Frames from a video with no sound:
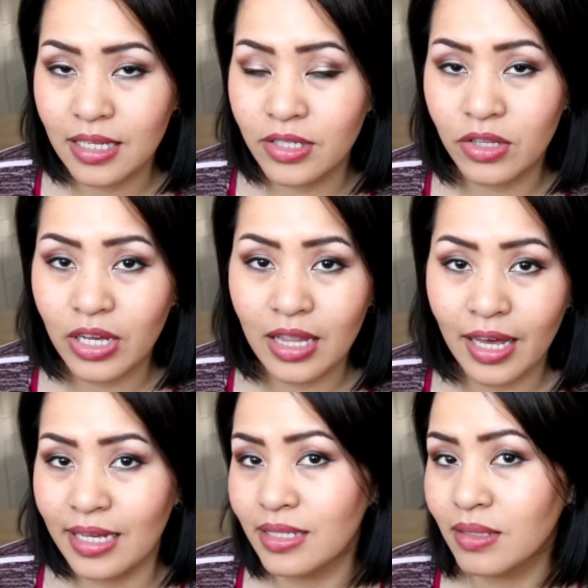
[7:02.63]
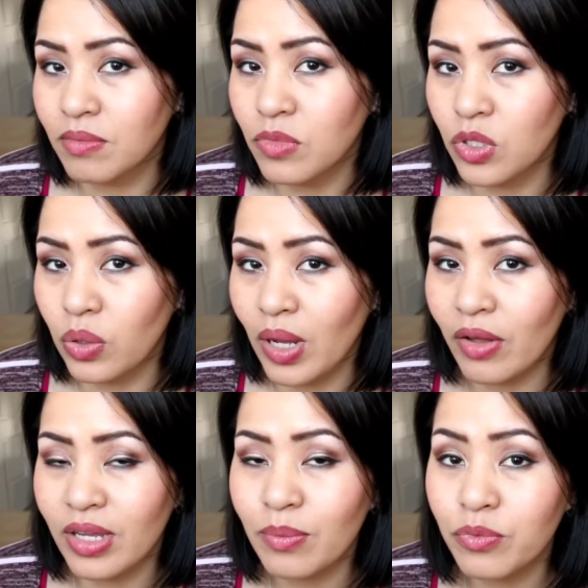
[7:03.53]
It's looking like it's, you know,
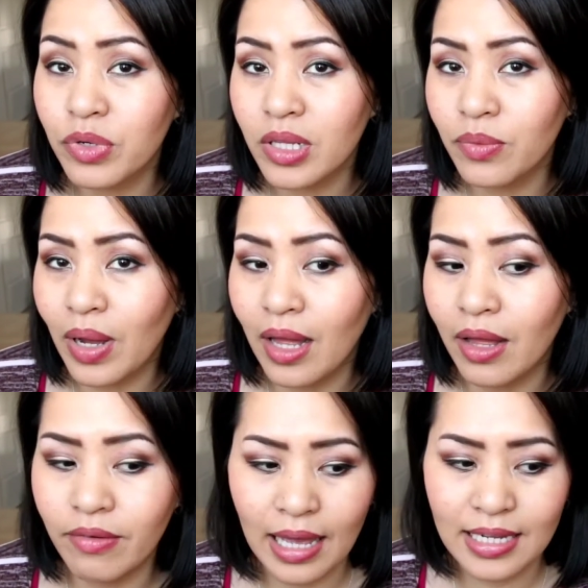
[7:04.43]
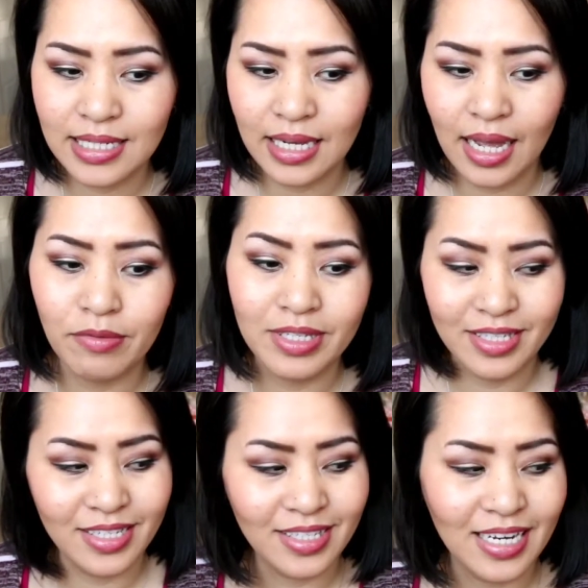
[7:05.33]
held up really well, and I
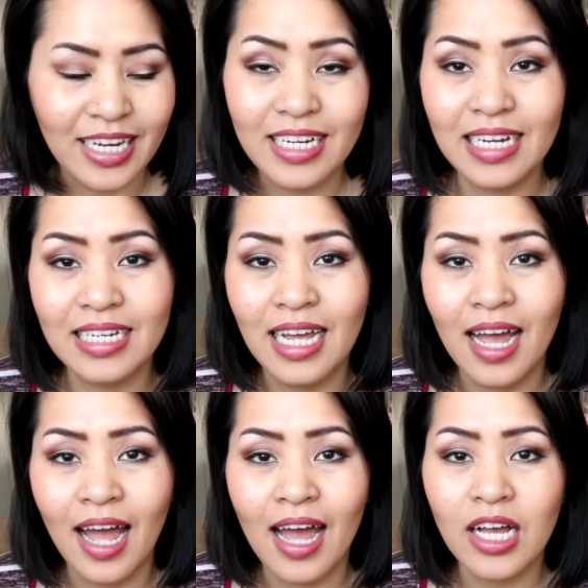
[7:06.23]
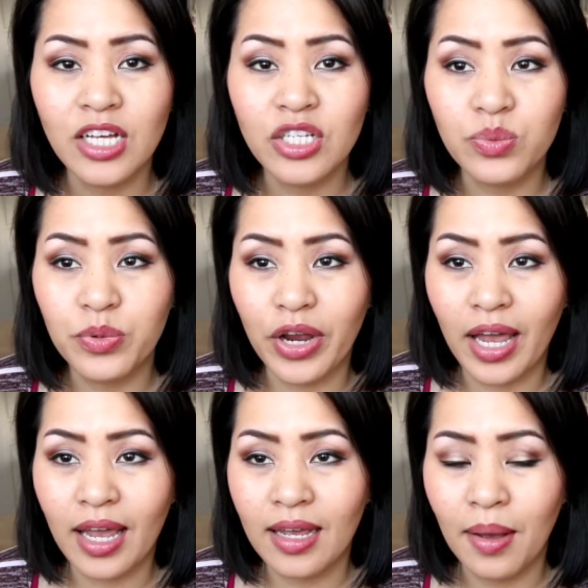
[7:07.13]
resist, and I didn't
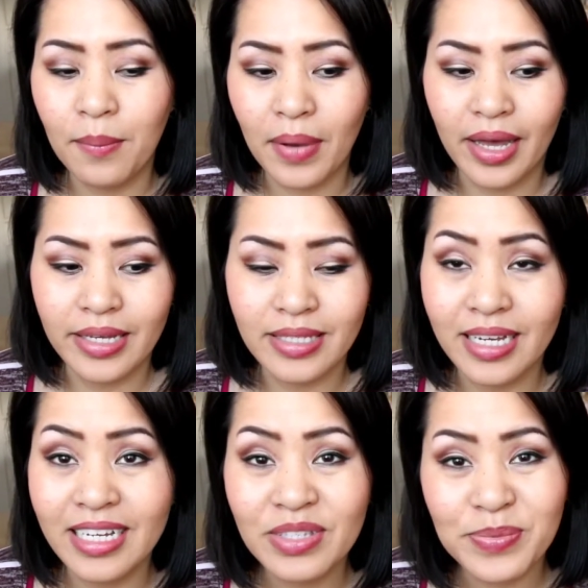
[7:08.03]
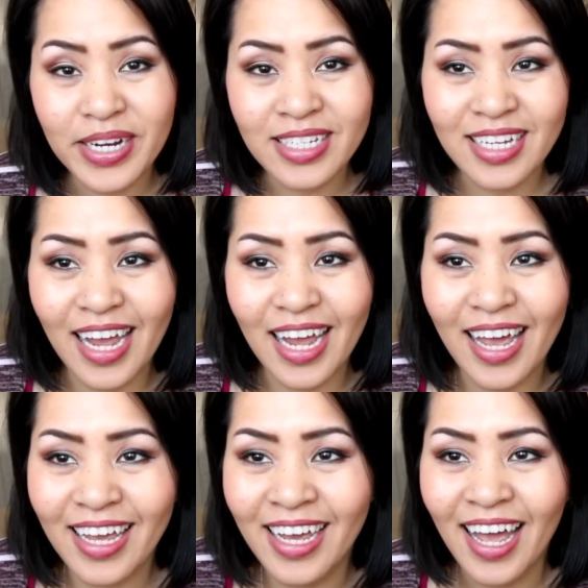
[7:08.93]
spray my setting spray
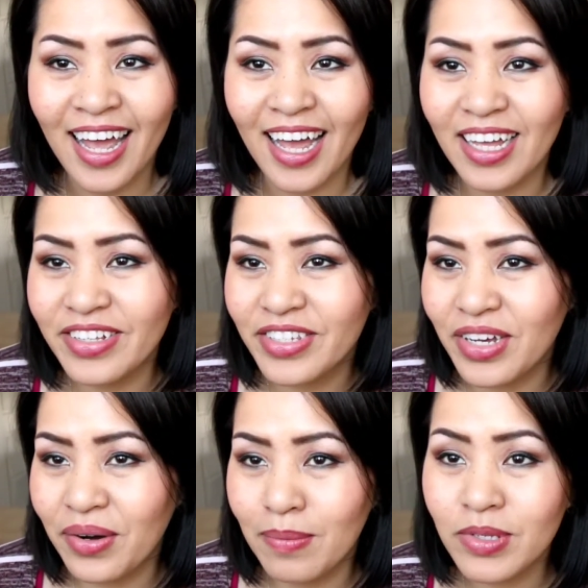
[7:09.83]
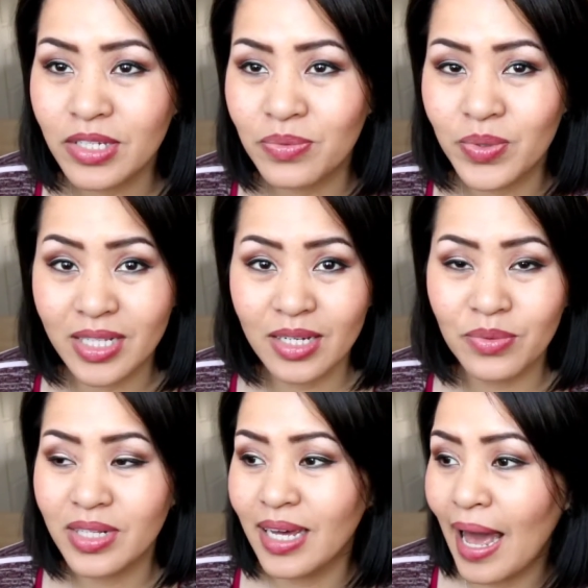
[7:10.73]
today and so I'm just
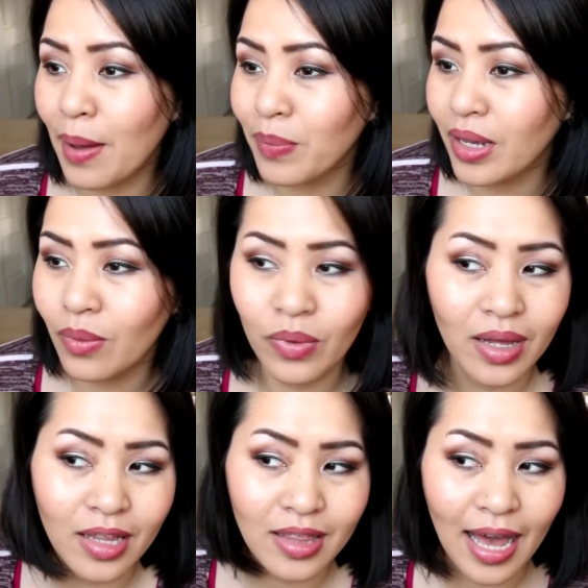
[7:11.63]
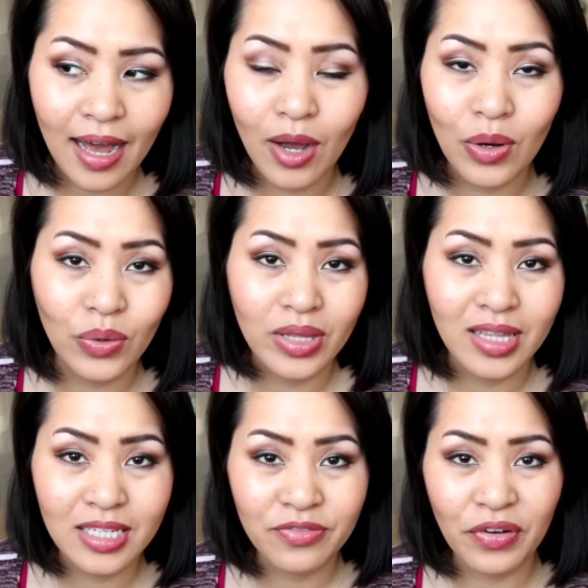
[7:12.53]
really happy with how
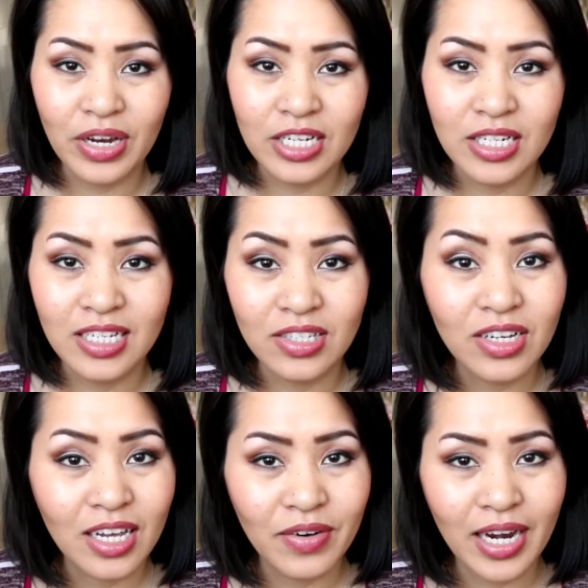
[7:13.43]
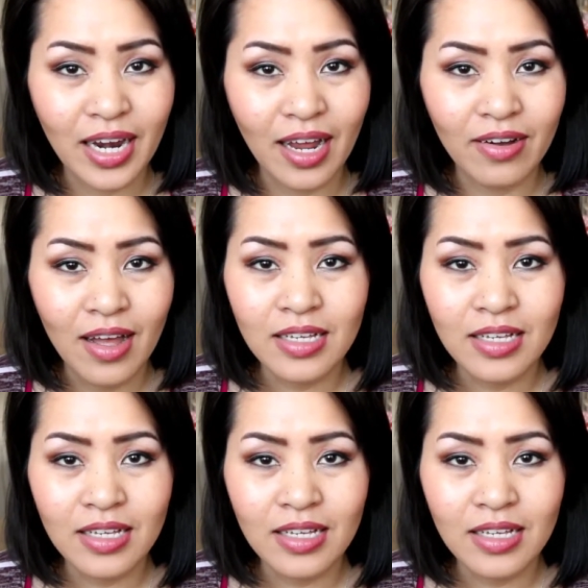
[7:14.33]
this foundation is looking right now.